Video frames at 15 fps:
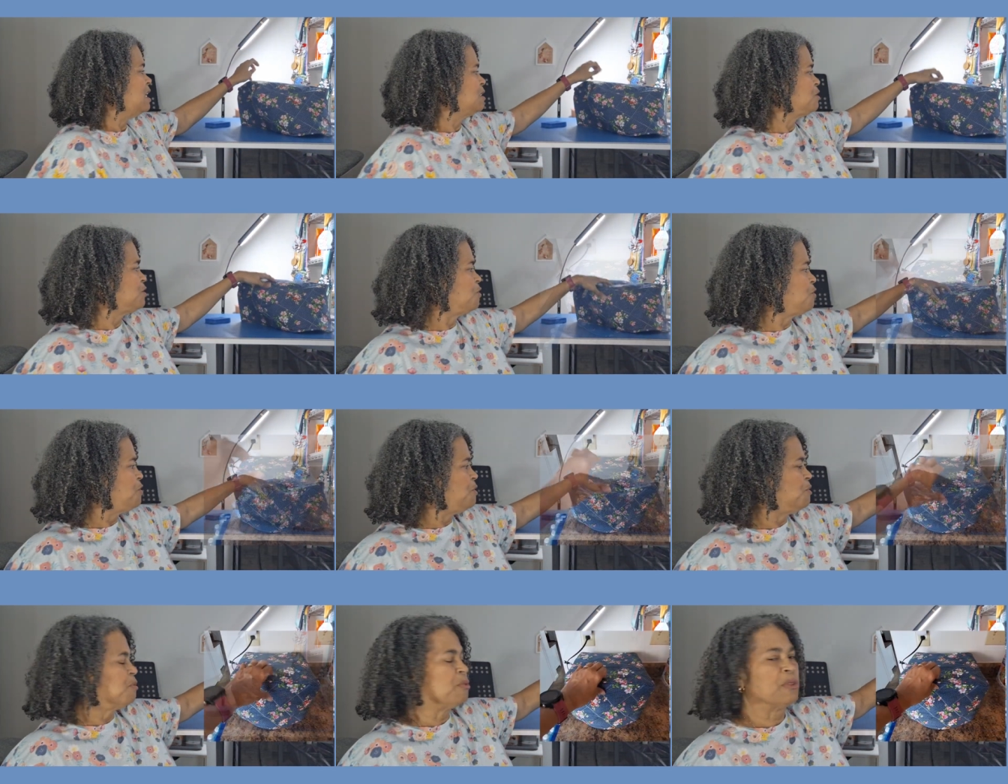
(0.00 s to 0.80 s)
I'll show
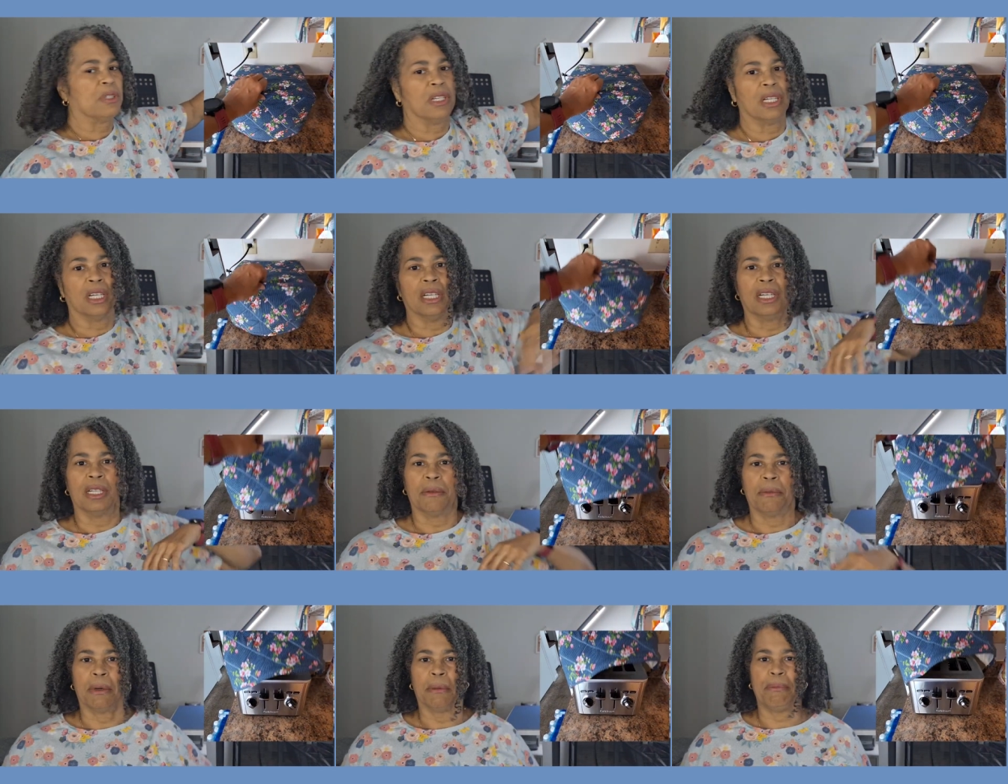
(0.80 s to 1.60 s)
you
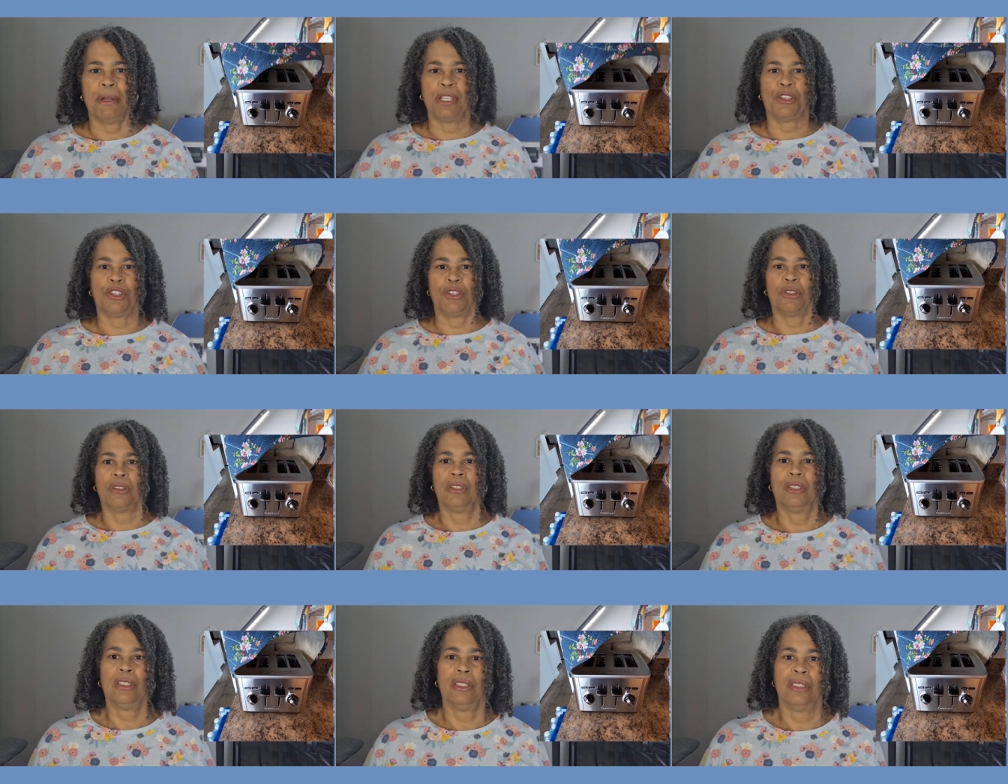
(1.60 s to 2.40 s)
um, a picture